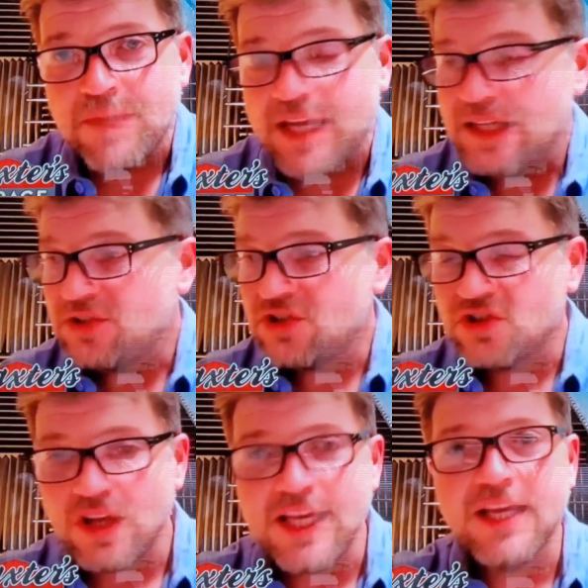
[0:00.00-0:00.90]
And it's
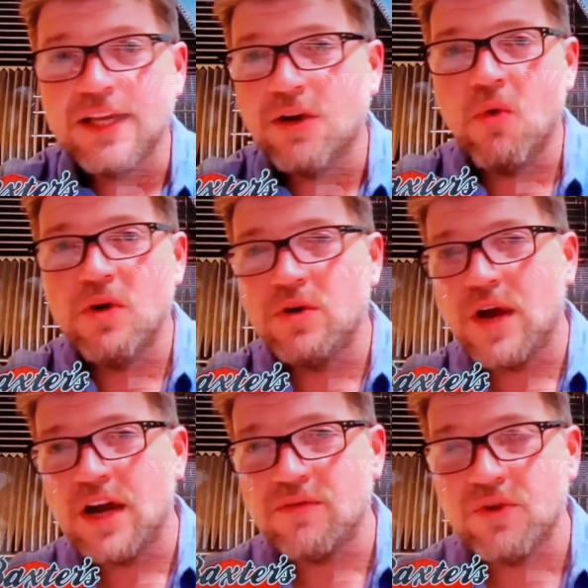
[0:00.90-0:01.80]
slinging the oil
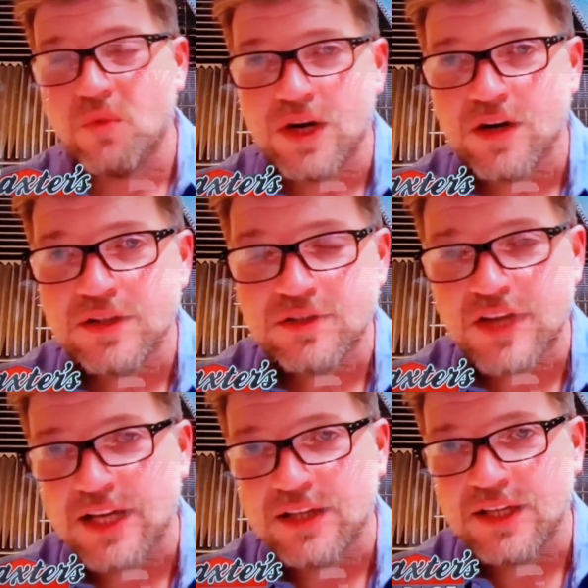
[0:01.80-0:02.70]
everywhere
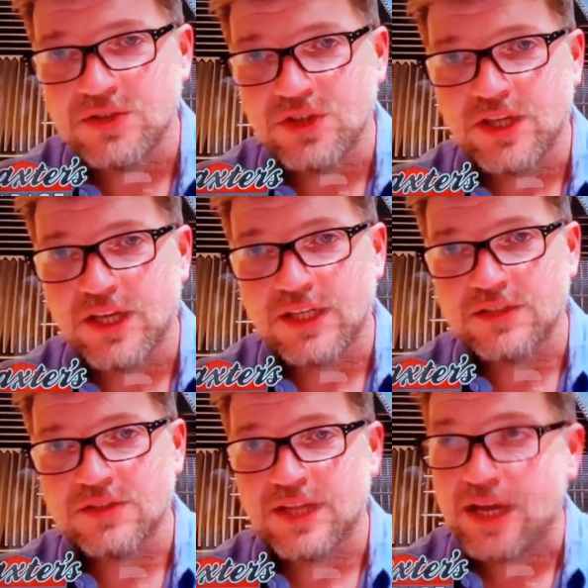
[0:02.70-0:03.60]
inside the engine
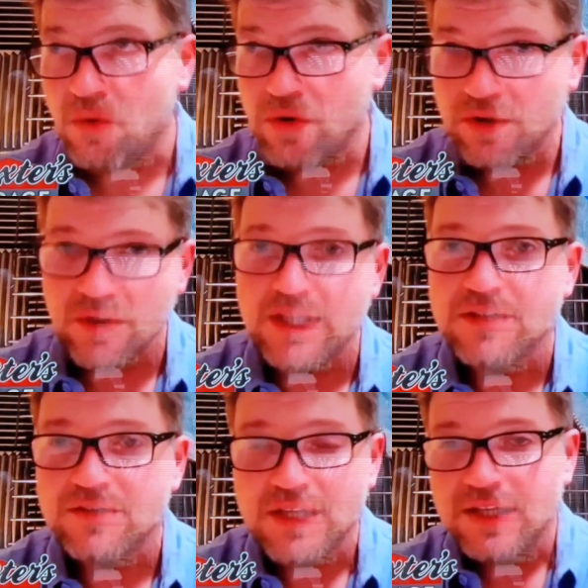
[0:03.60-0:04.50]
case. That oil
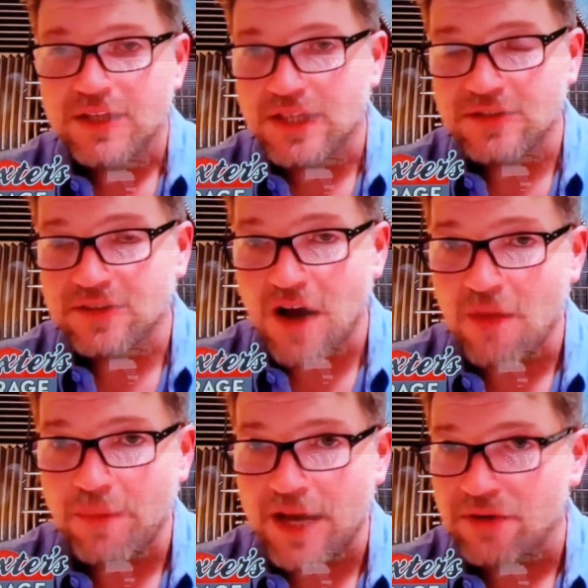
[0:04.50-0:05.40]
it's
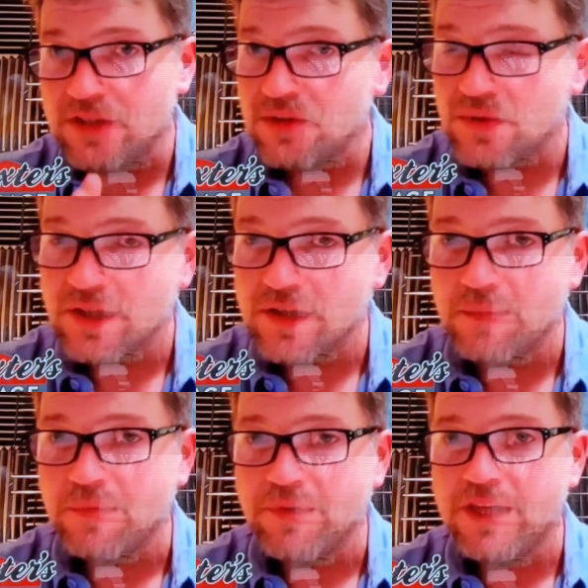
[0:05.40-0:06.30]
compounding, doing a
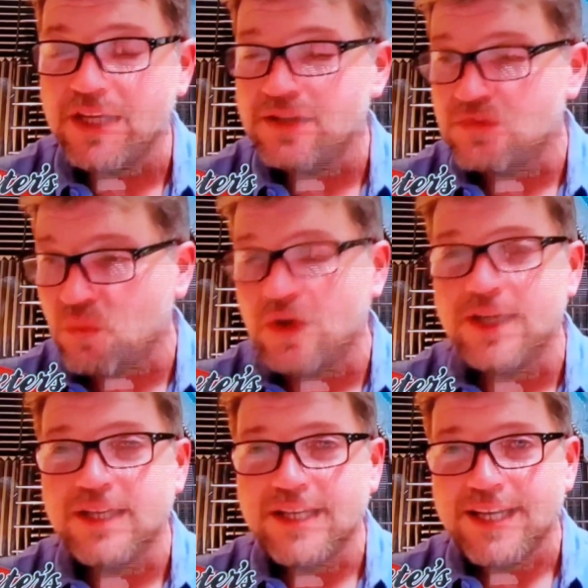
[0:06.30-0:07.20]
couple of things.
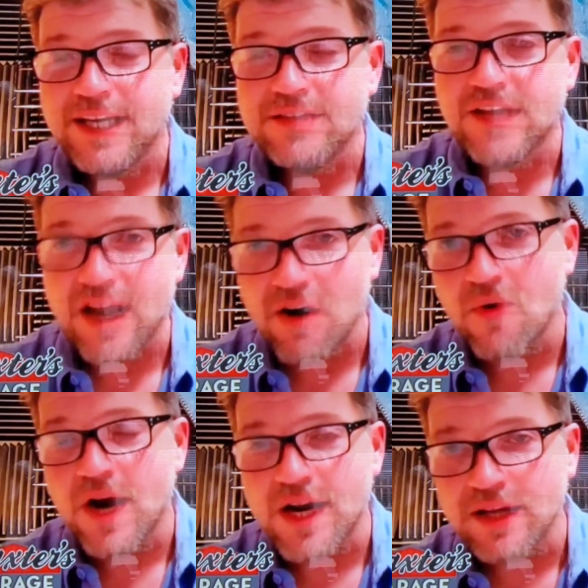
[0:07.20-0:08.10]
One, it's
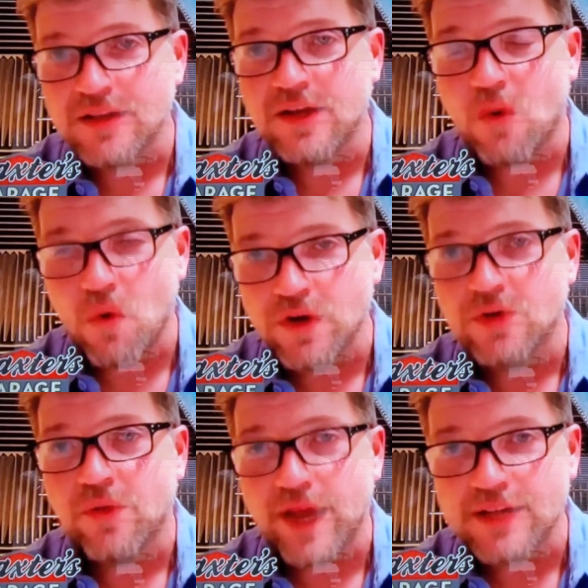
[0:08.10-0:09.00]
aerating the
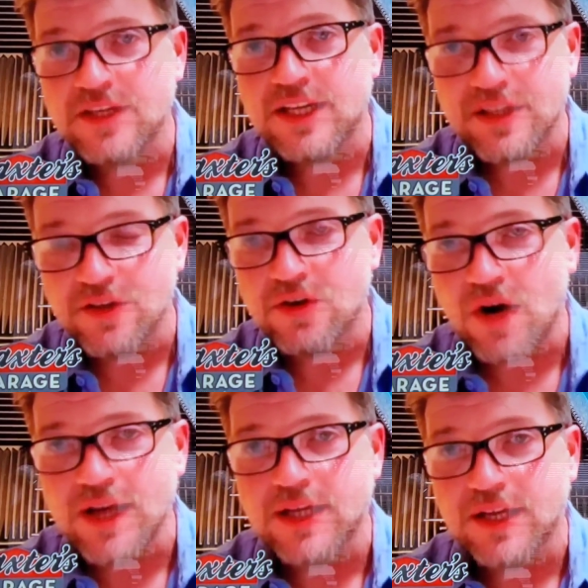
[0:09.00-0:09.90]
oil that's in the
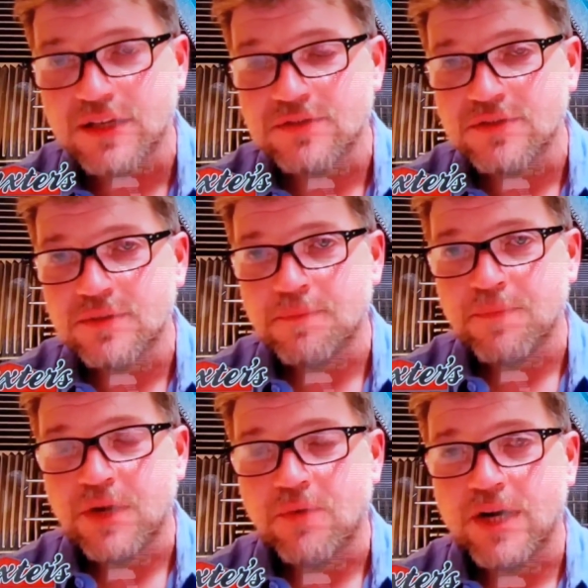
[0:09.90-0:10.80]
crankcase,
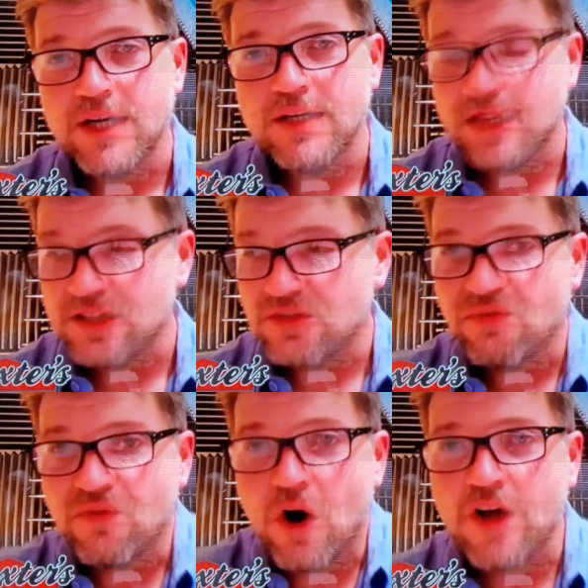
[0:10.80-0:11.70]
right? And it's
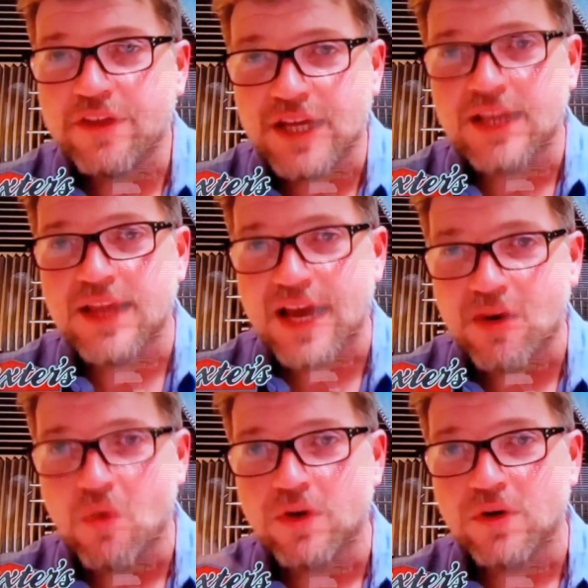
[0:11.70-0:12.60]
frothing that
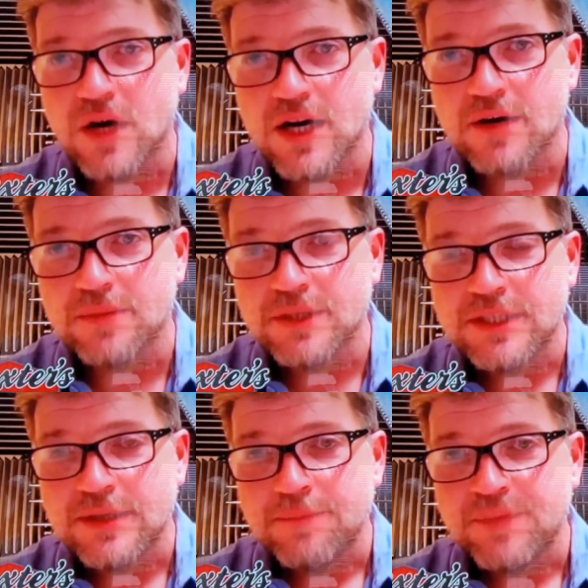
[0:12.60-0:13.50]
oil up.
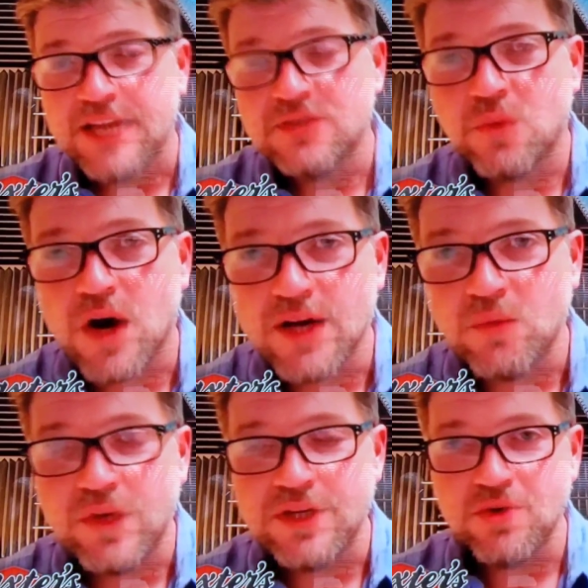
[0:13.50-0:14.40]
That's why
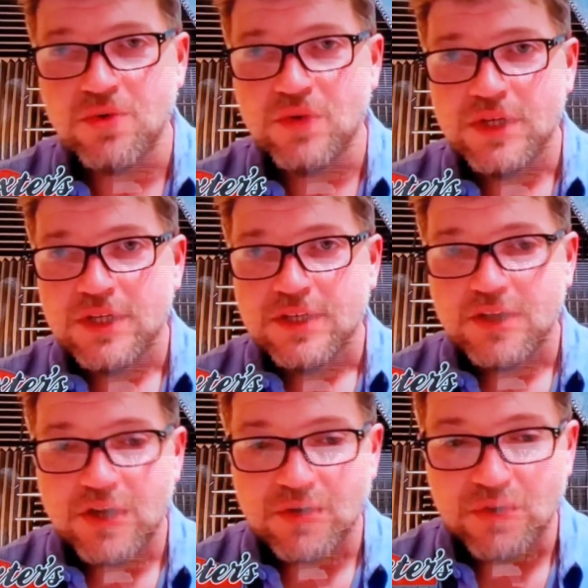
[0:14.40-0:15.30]
when you
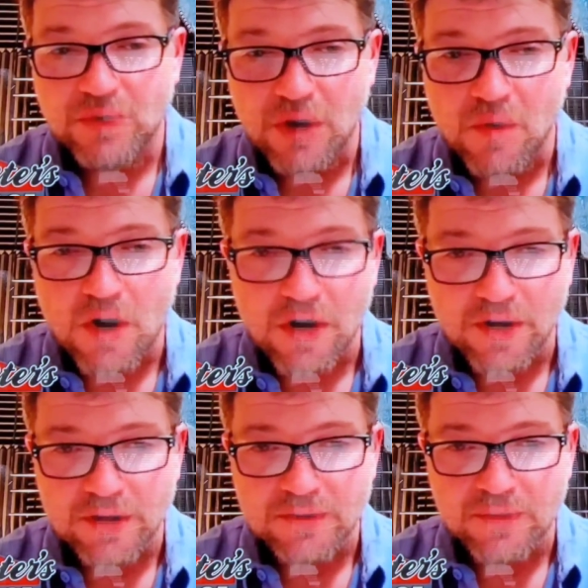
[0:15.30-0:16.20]
go
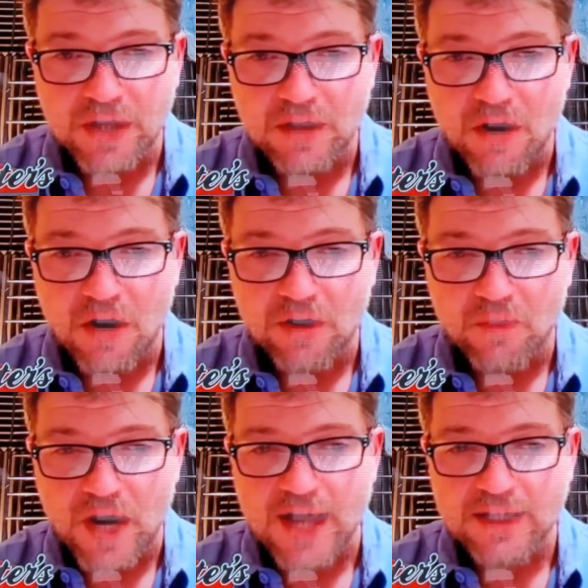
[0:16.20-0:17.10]
on a long
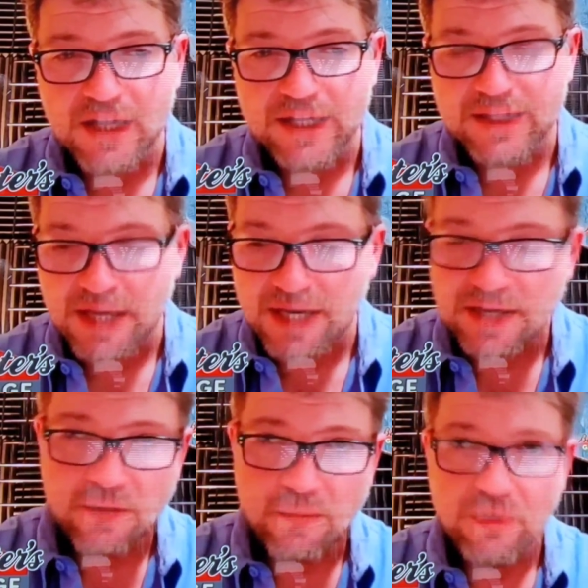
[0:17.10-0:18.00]
ride like that and
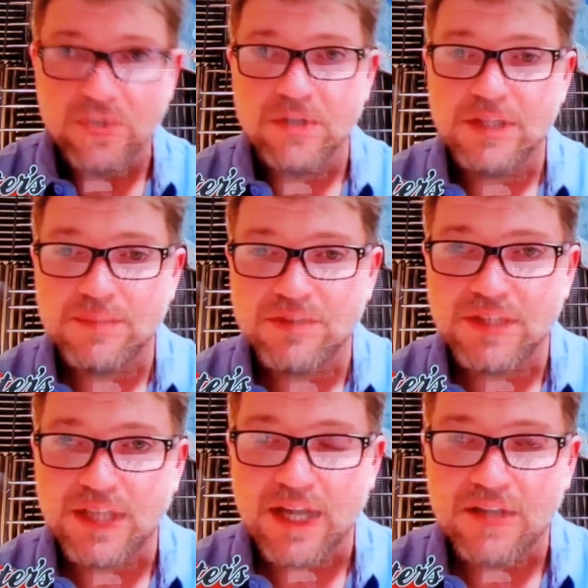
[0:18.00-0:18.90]
you pull your
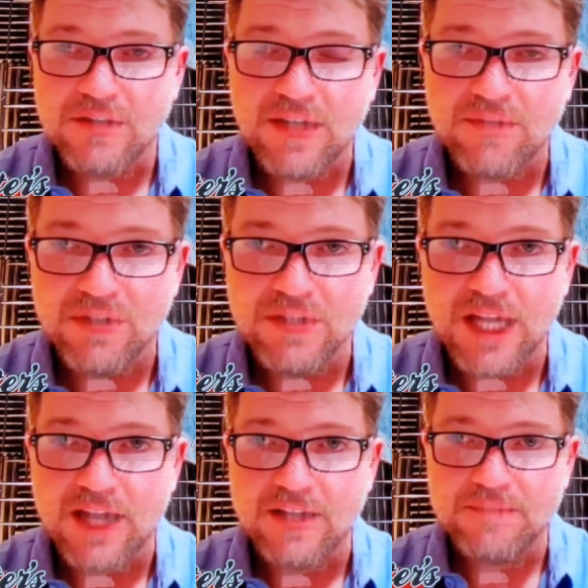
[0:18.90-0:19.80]
dipstick out, have a look
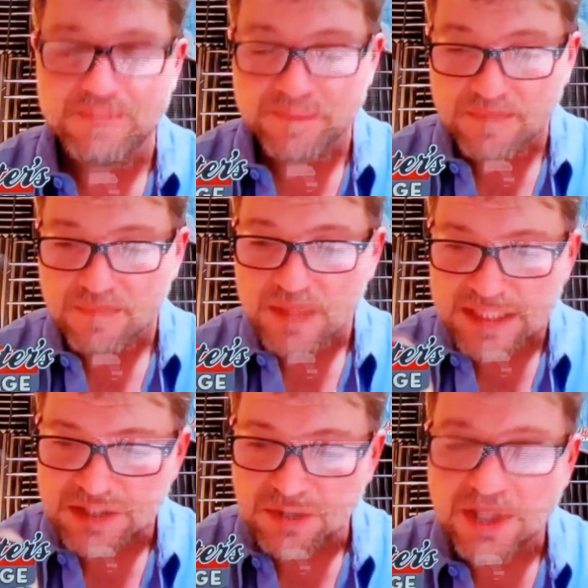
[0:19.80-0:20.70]
at it,
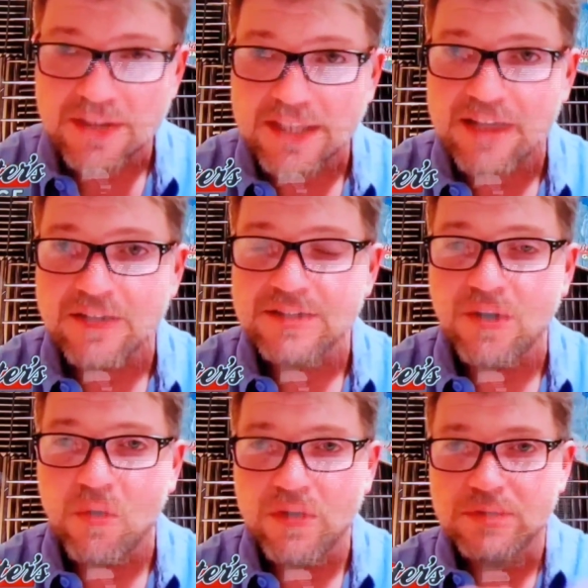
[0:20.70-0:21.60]
you can look down there at the
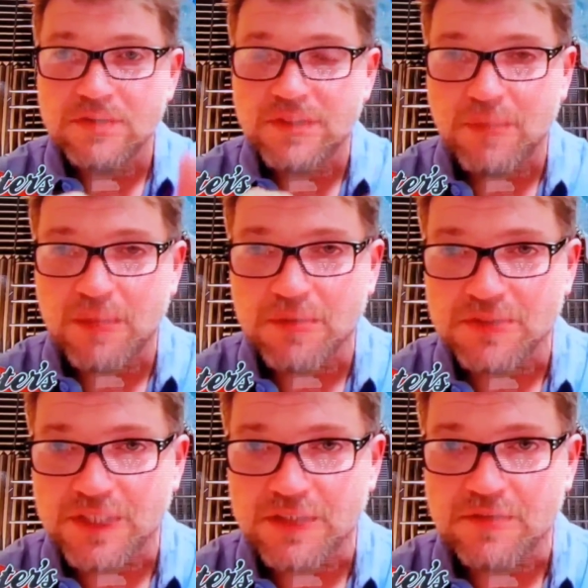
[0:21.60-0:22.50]
oil and see bubbles
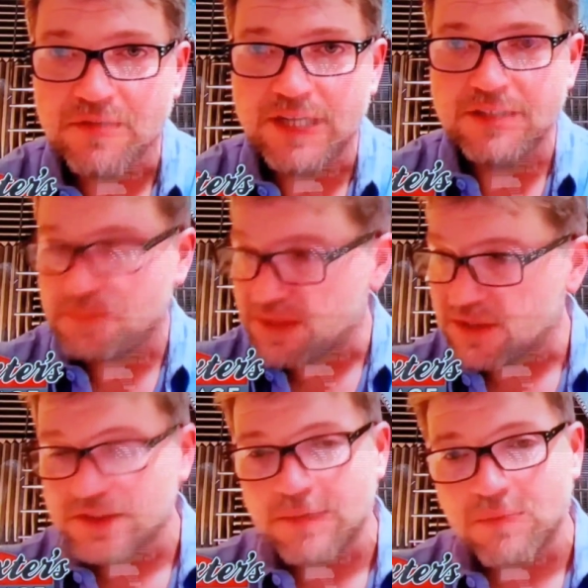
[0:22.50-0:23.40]
in it, right? It's
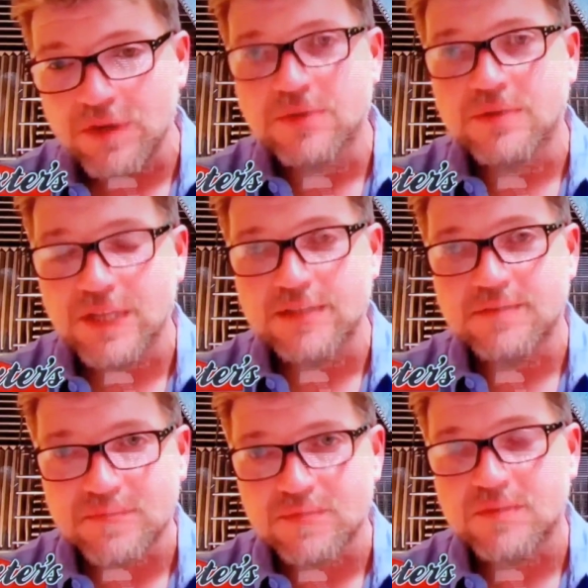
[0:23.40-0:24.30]
because that
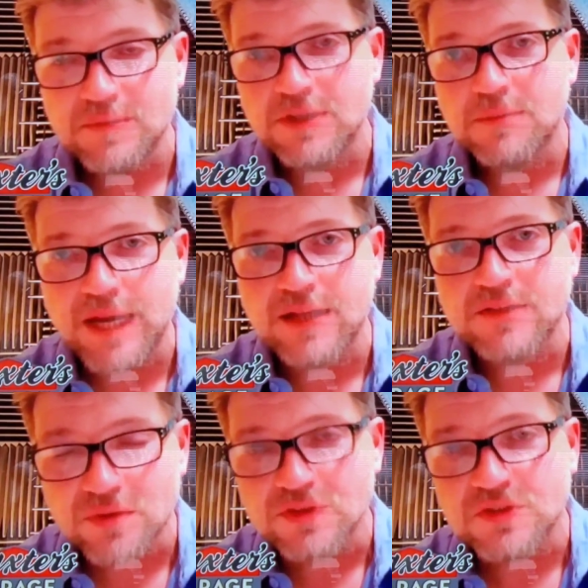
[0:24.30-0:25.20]

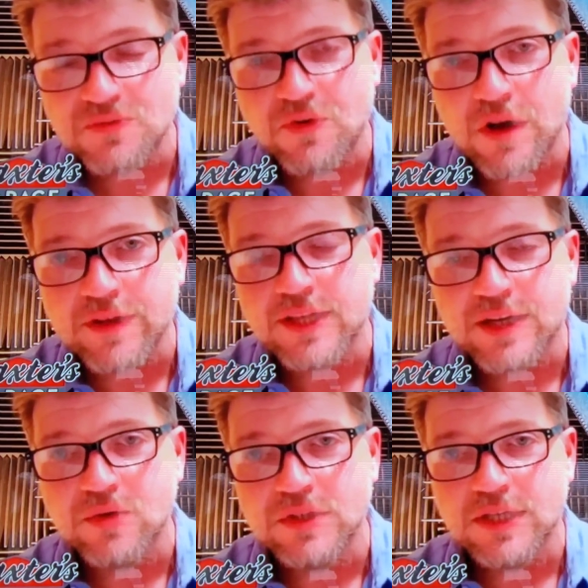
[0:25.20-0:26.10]
balancer is just frothing
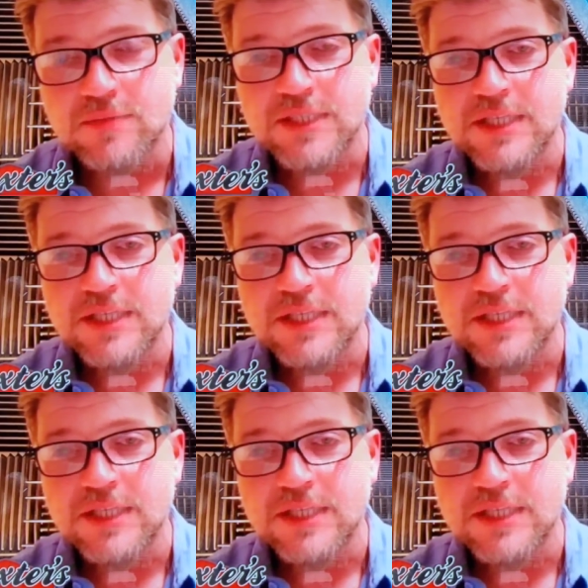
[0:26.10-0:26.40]
that oil up.